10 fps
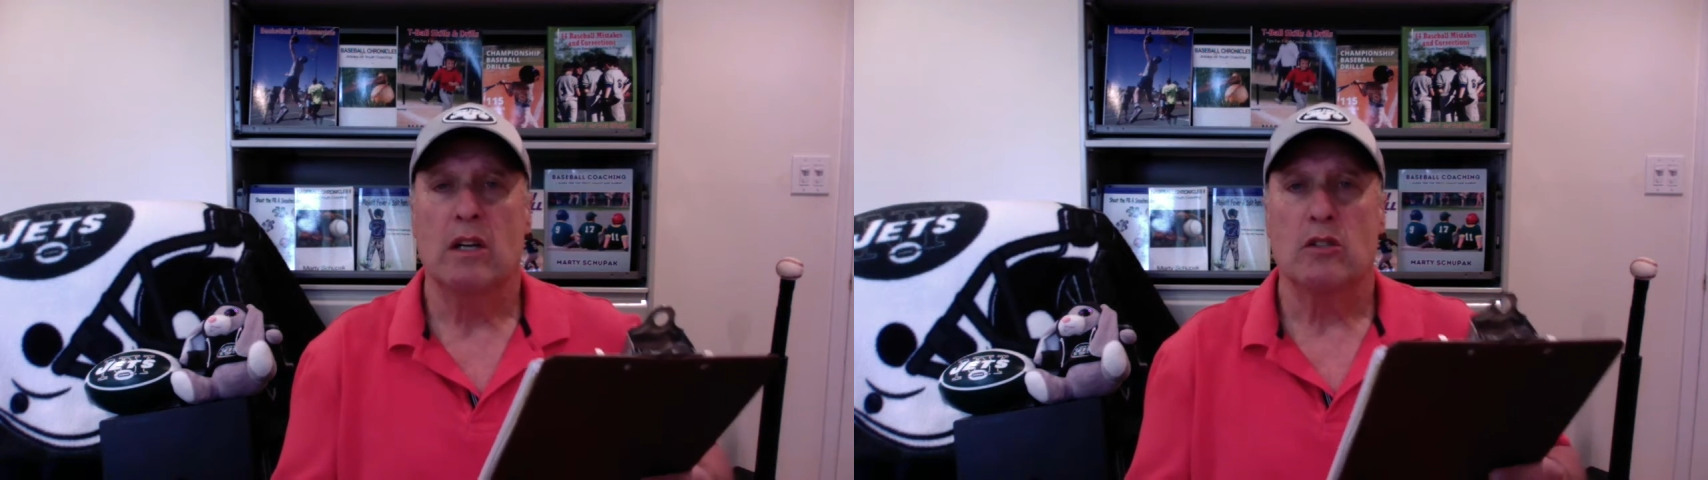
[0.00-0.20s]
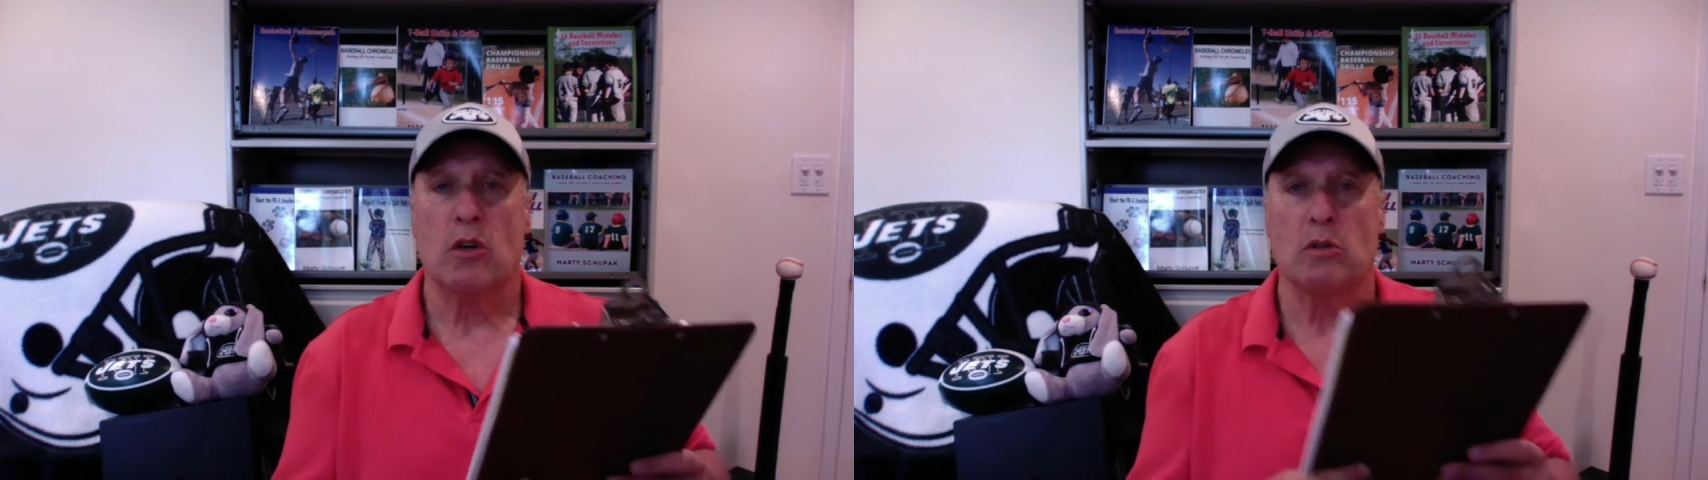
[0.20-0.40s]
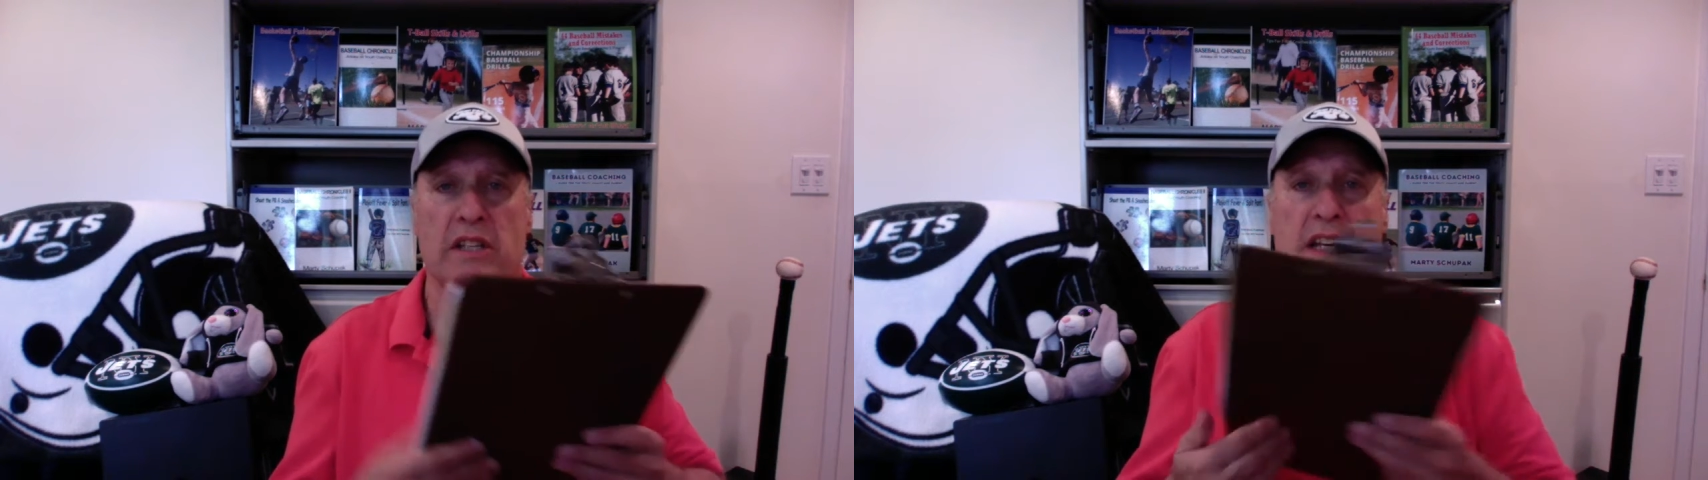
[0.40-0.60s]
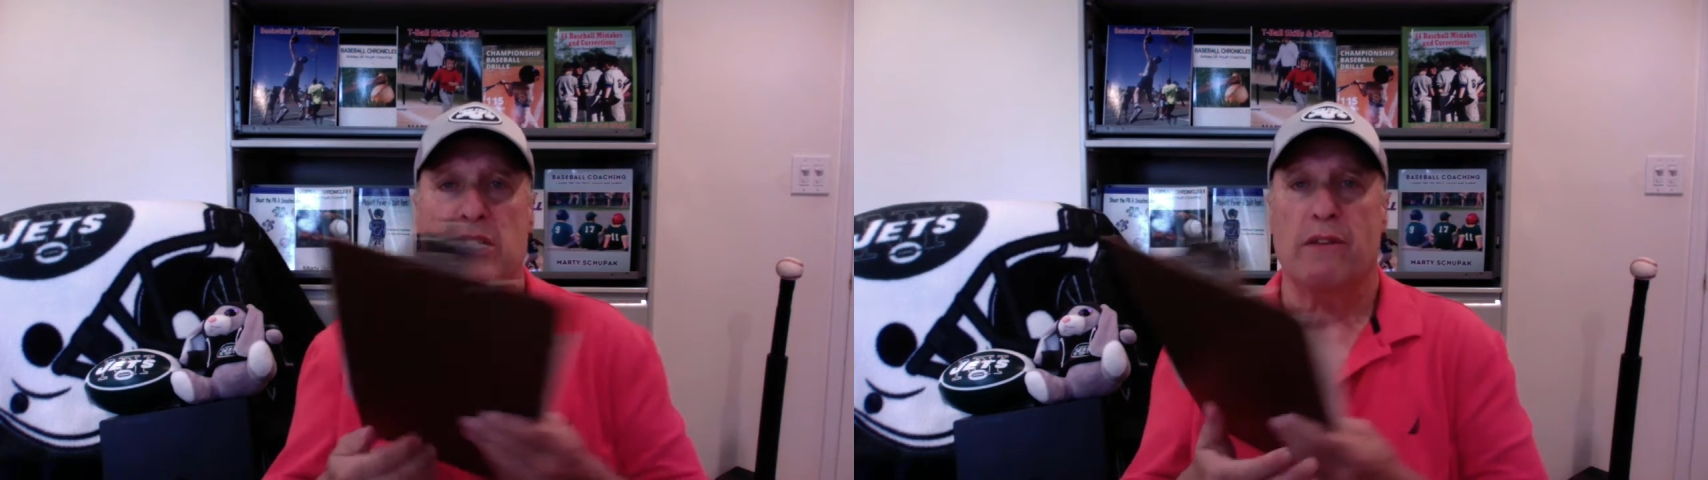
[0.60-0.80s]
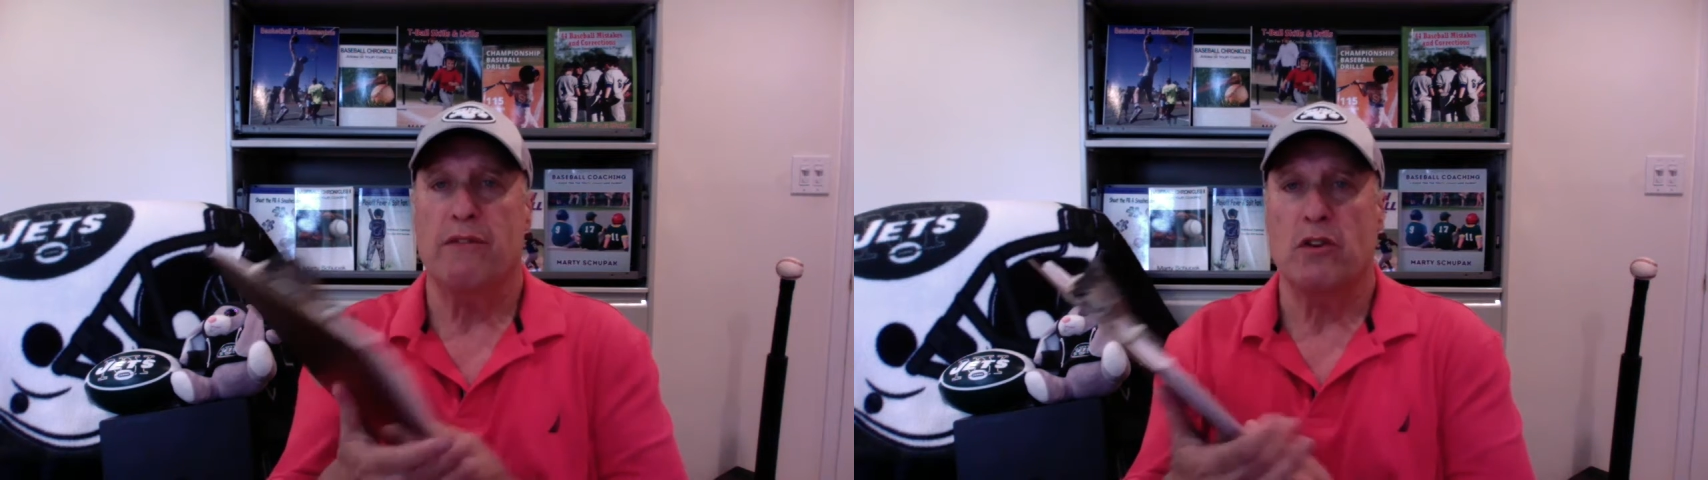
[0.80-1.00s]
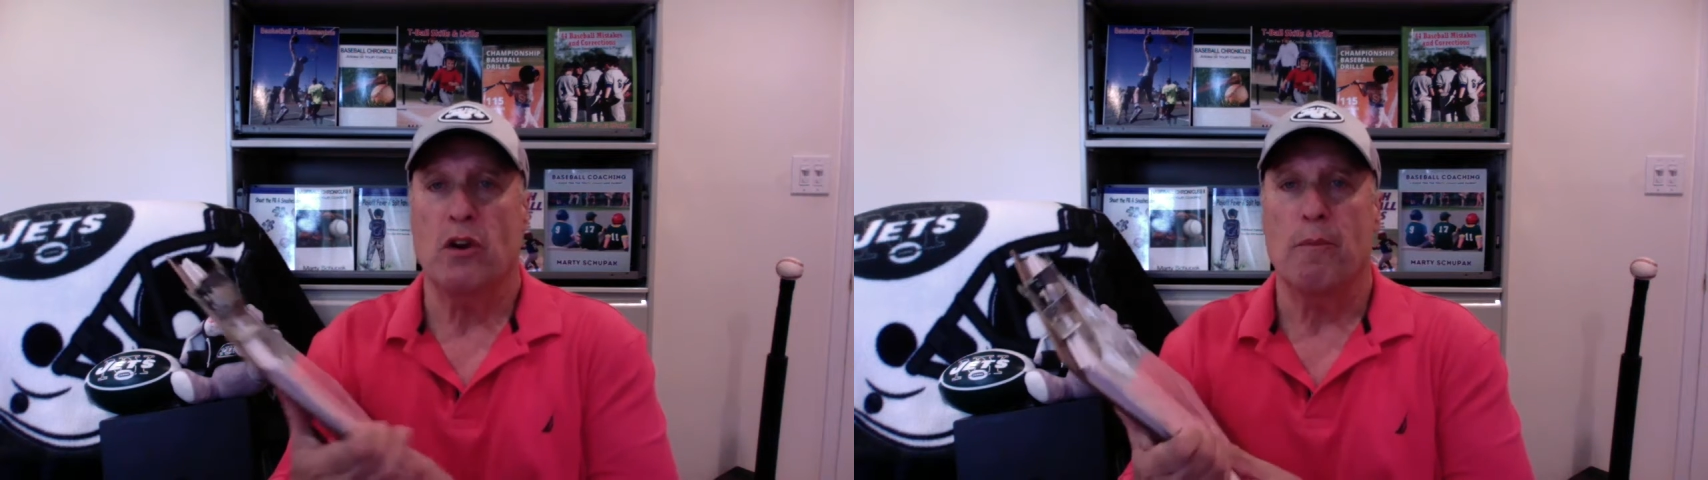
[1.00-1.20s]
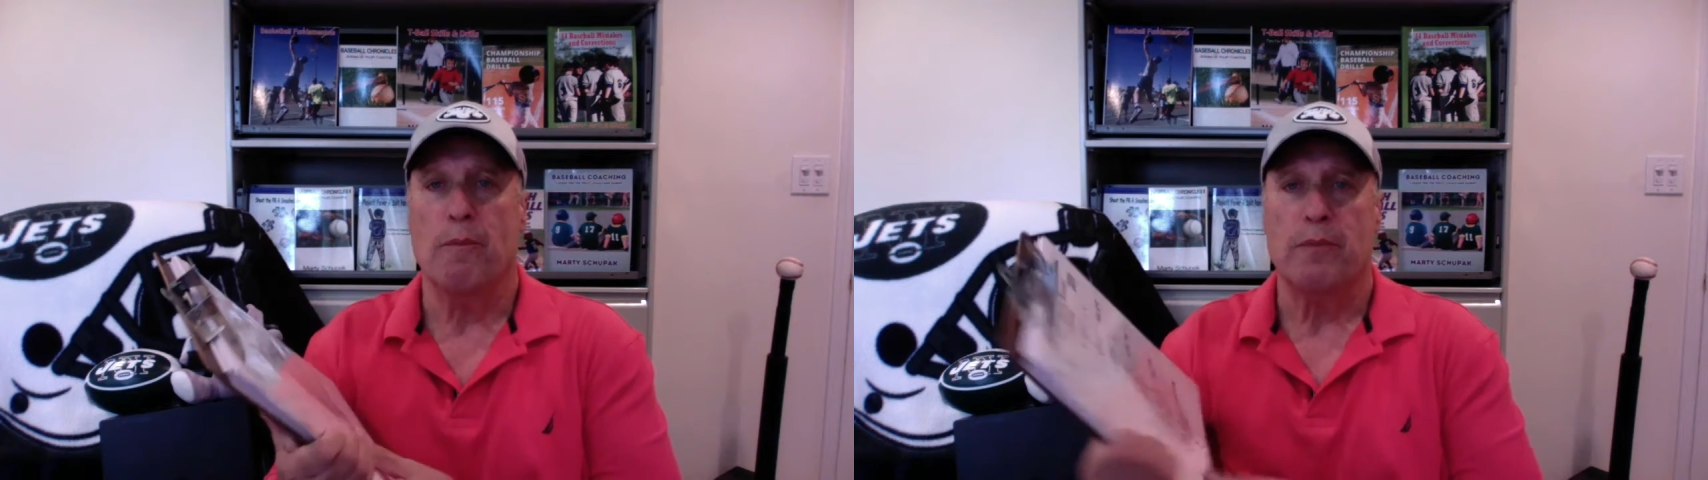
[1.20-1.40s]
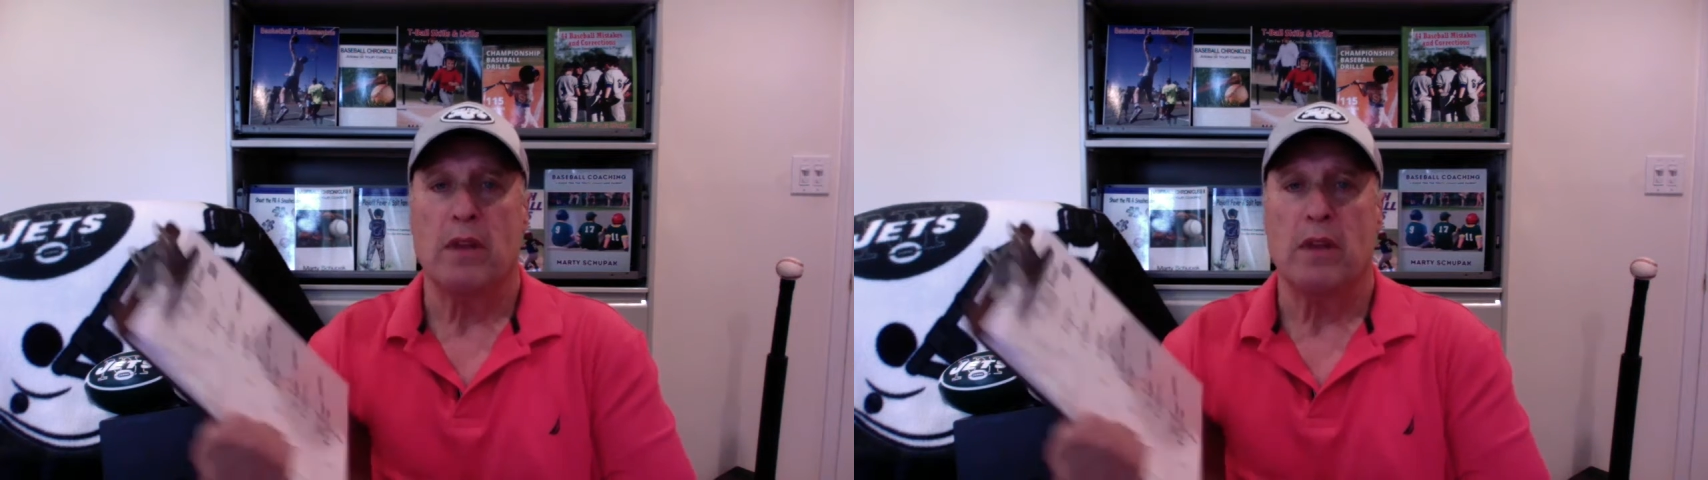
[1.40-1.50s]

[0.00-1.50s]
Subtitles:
so it's easy for you.